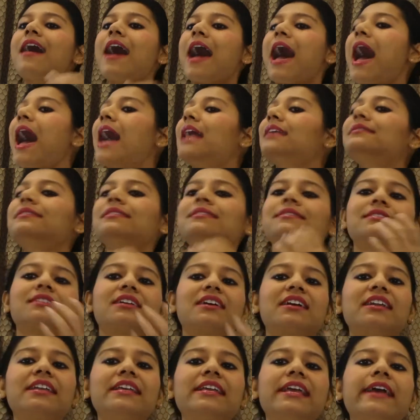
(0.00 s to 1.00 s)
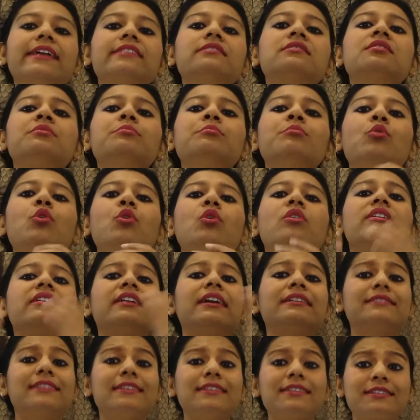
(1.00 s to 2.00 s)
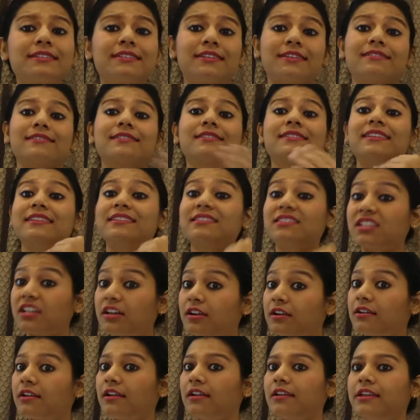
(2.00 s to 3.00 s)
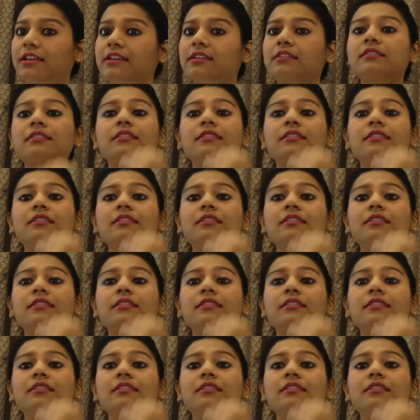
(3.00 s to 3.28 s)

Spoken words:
as it creates more resistance internally,